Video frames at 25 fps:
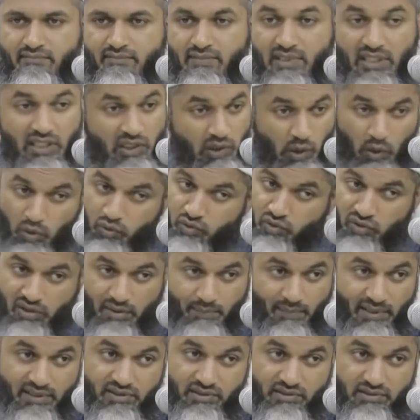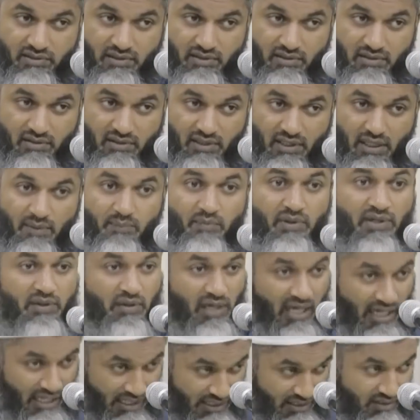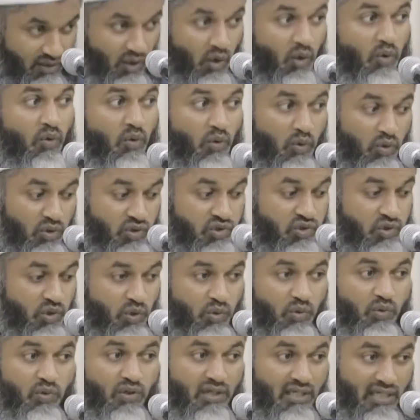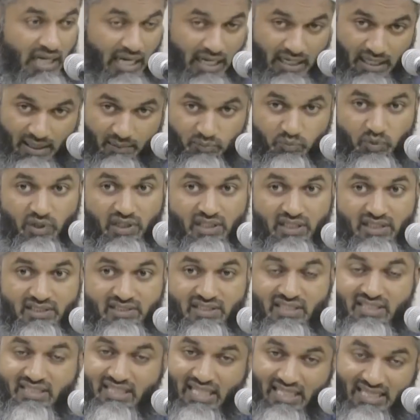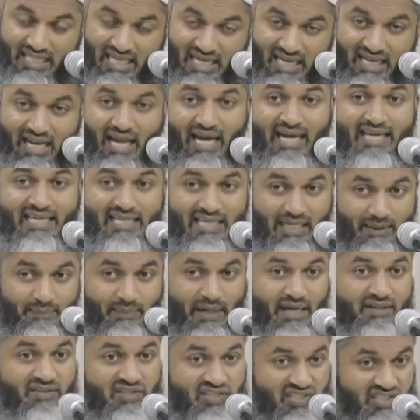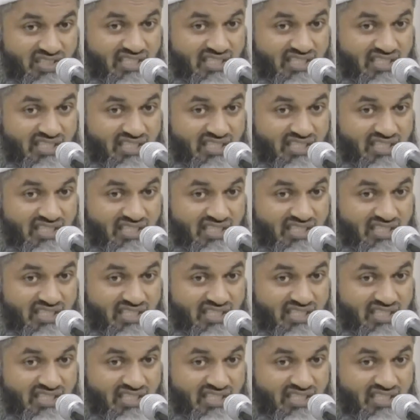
He knows you're the messenger. But I know also, and I'm witnessing that they're lying about this